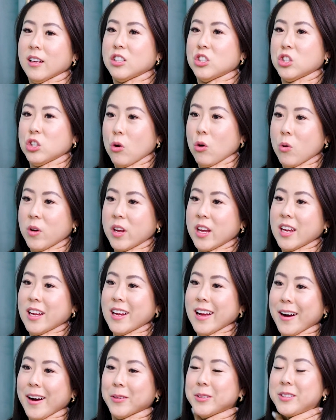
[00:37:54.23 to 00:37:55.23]

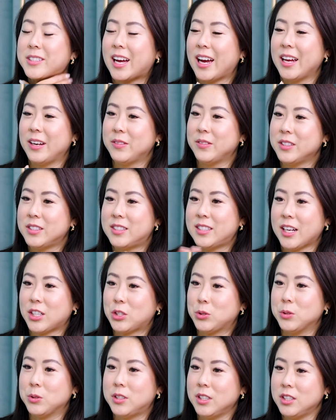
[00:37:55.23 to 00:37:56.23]
choking outside of the
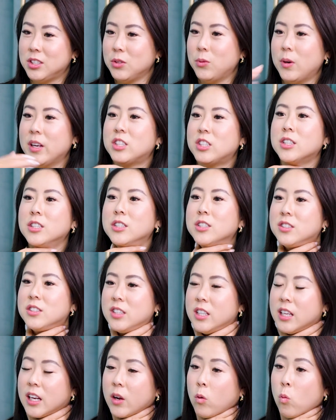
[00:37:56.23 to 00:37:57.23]
sexual situation to
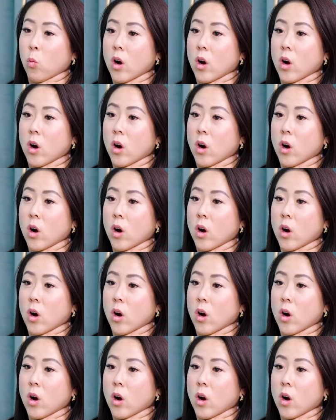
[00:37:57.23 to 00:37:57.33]
see like